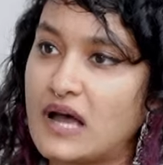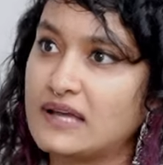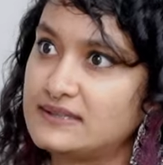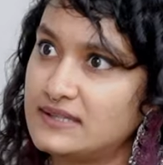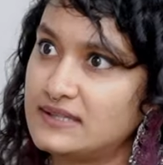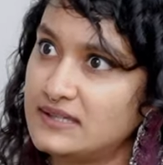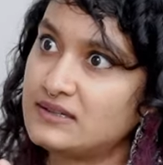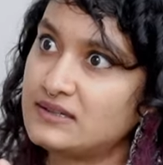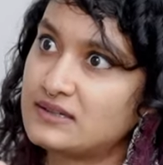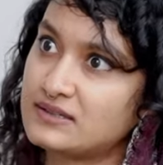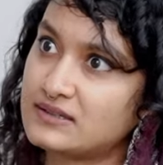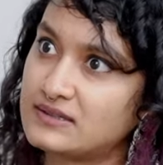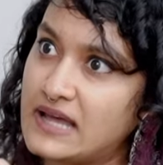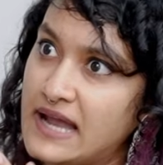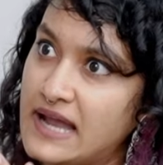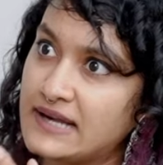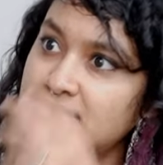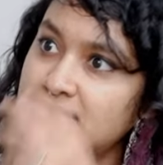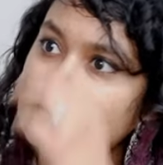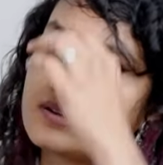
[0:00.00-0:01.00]
I think
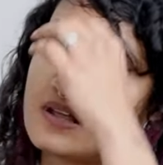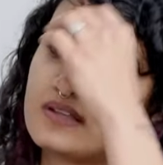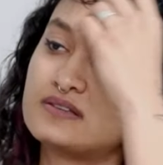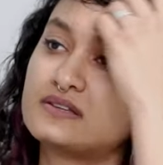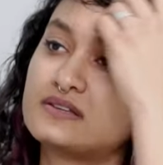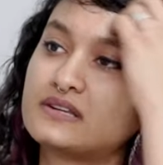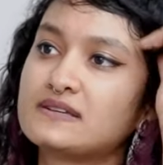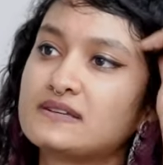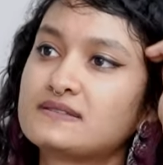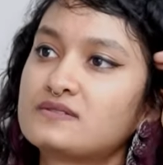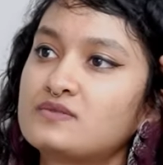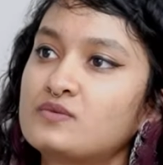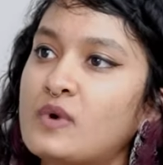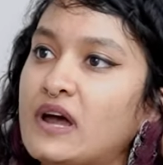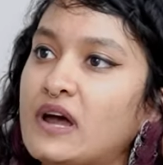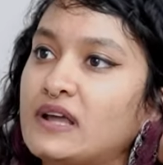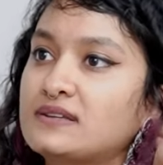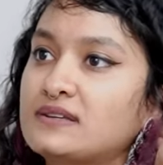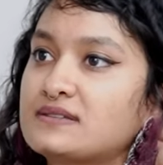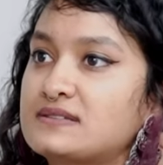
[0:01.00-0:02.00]
that is another reason
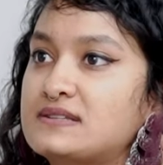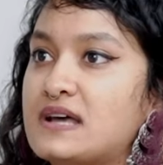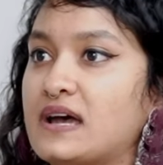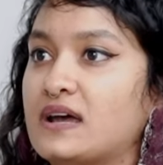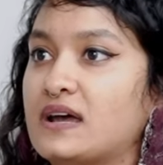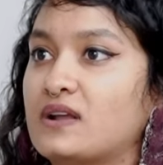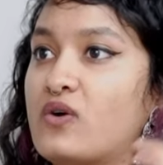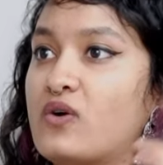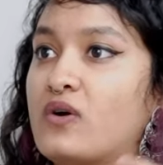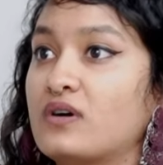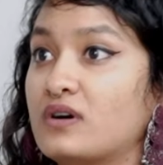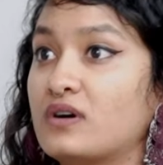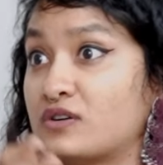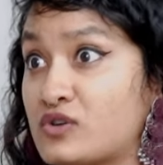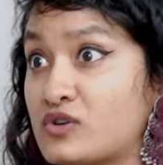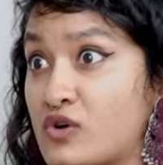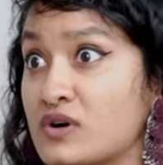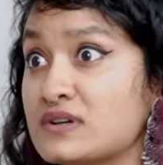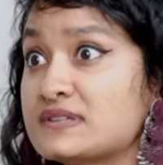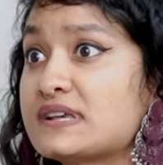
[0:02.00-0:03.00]
why this dialogue
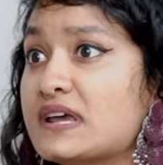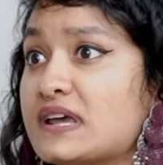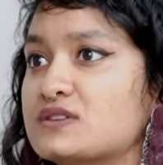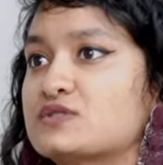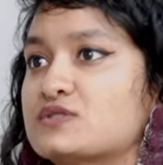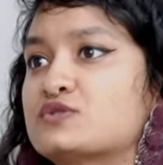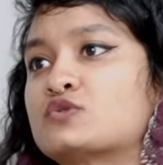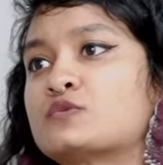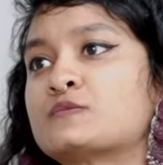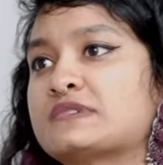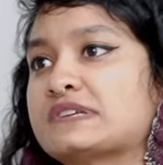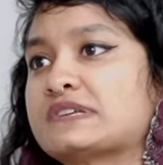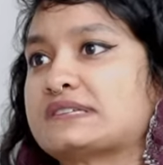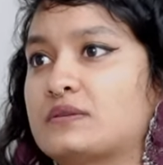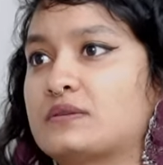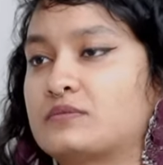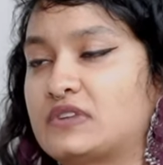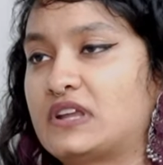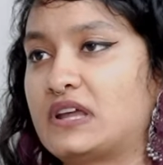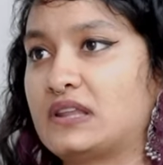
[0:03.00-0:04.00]
across age groups is
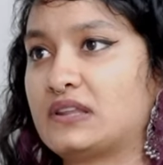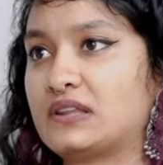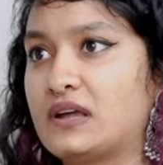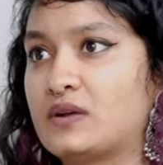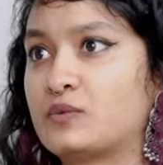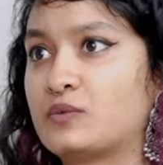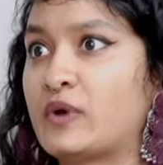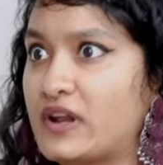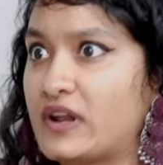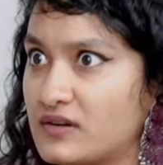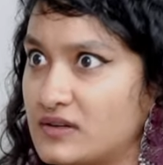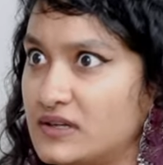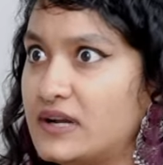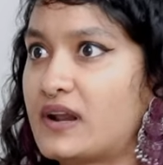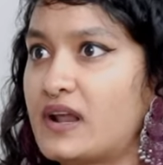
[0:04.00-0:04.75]
something that we're really